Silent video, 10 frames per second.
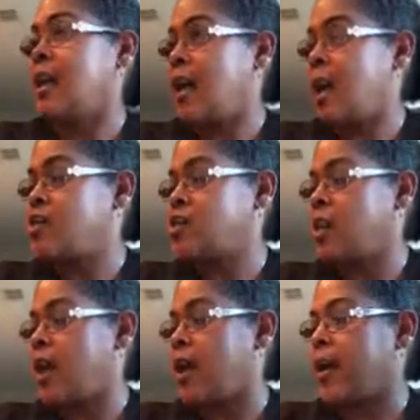Yeah,
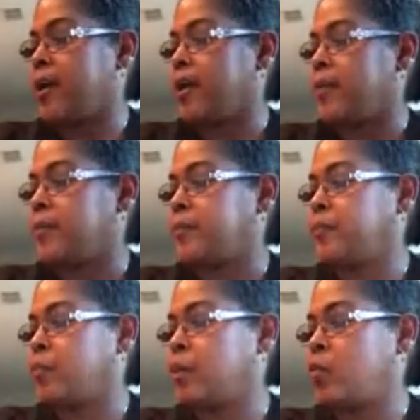actually, I
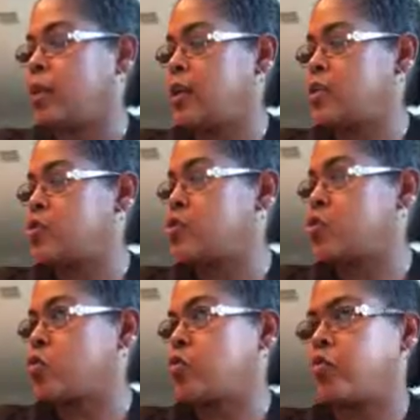went in
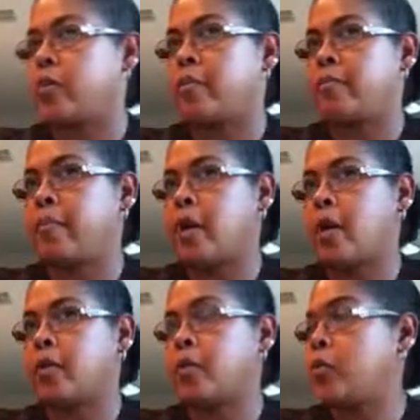school for
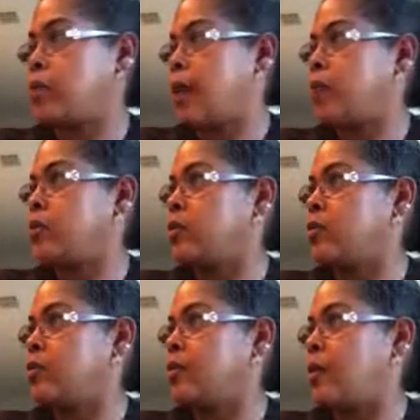
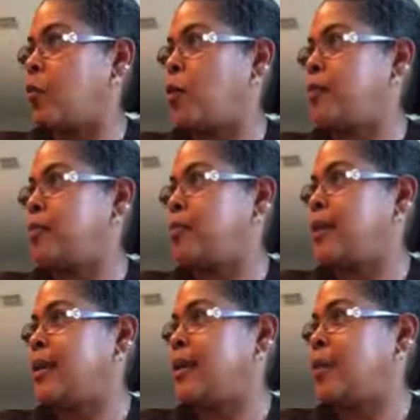communications. I want to
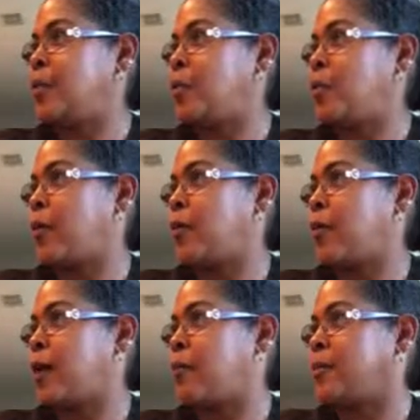be the
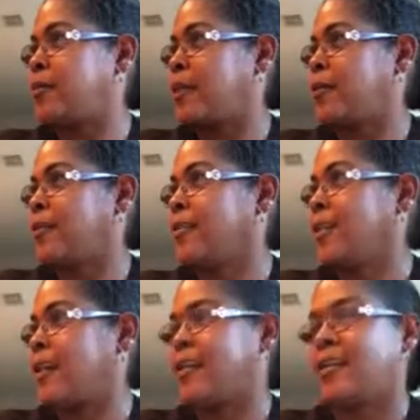weather commentator.
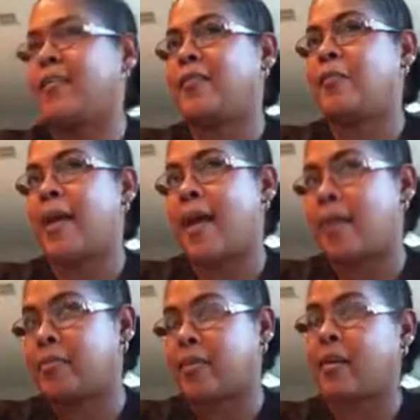I love
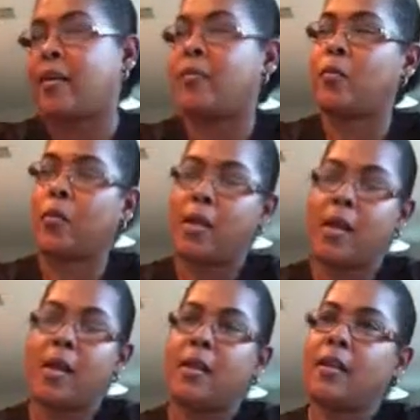maps. I love
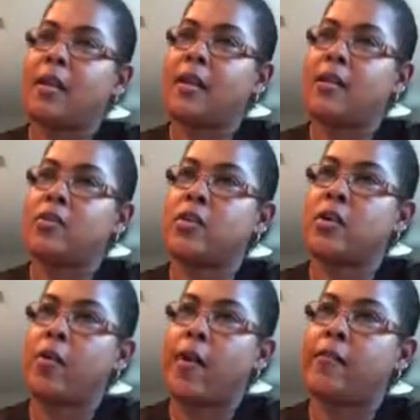looking at
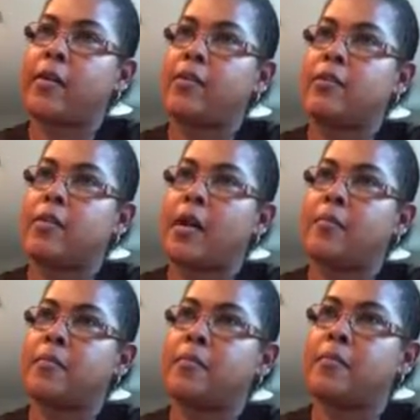geographic,
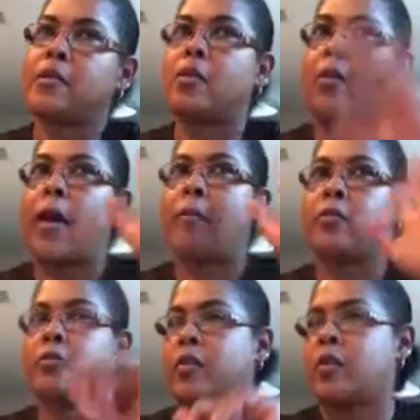
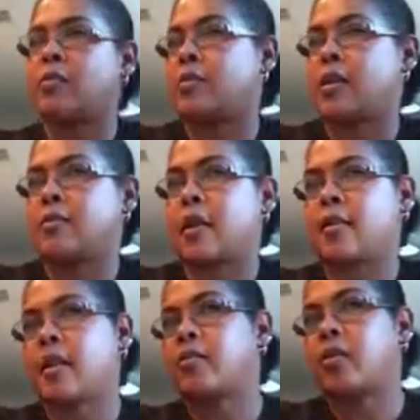atmospheres, things like that.